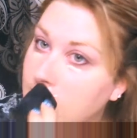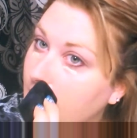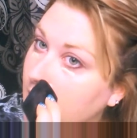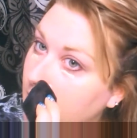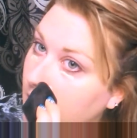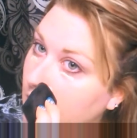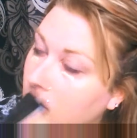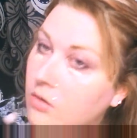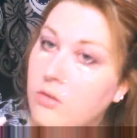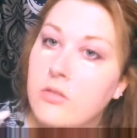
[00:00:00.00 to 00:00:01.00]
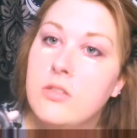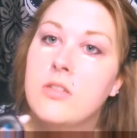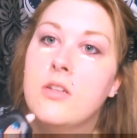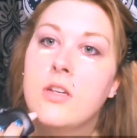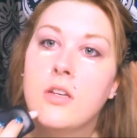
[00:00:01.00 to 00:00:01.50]
the sides of my
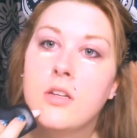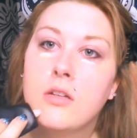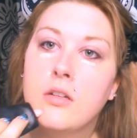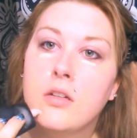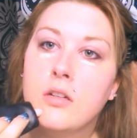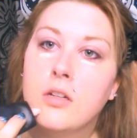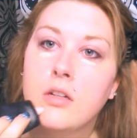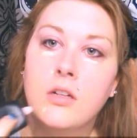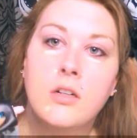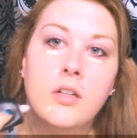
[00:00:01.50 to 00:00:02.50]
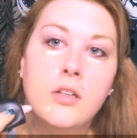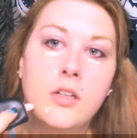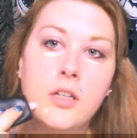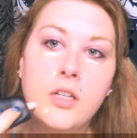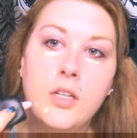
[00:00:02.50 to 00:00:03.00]
nose, on
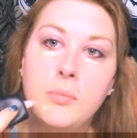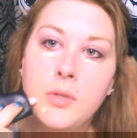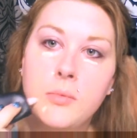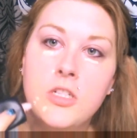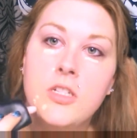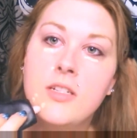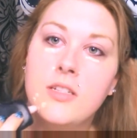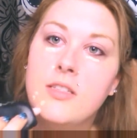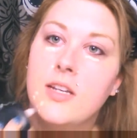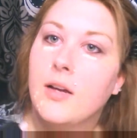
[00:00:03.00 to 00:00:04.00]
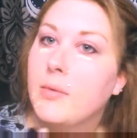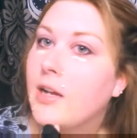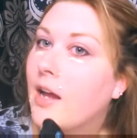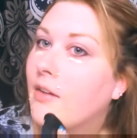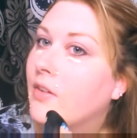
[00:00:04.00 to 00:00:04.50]
any blemishes that I've been
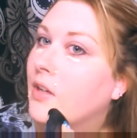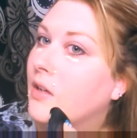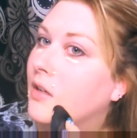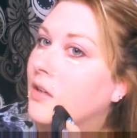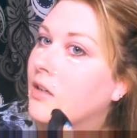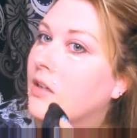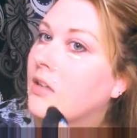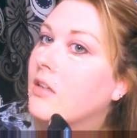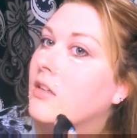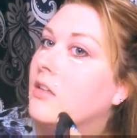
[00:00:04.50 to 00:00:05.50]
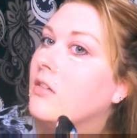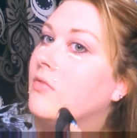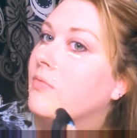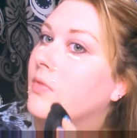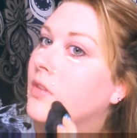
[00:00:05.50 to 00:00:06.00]
having, and
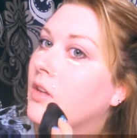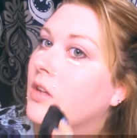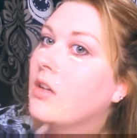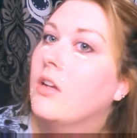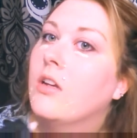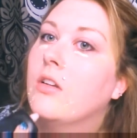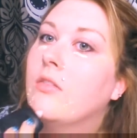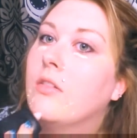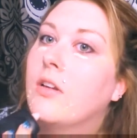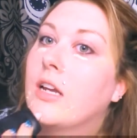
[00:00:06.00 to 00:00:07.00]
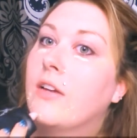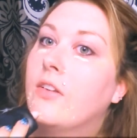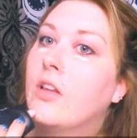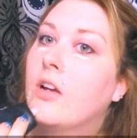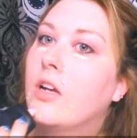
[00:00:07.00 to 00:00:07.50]
have a
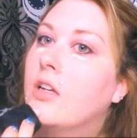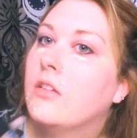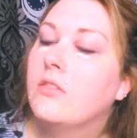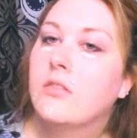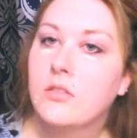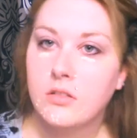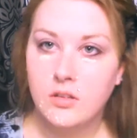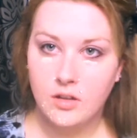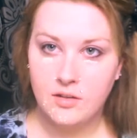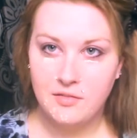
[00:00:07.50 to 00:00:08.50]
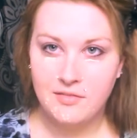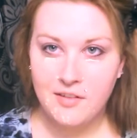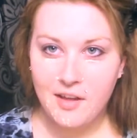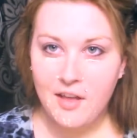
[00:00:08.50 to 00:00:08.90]
lot, and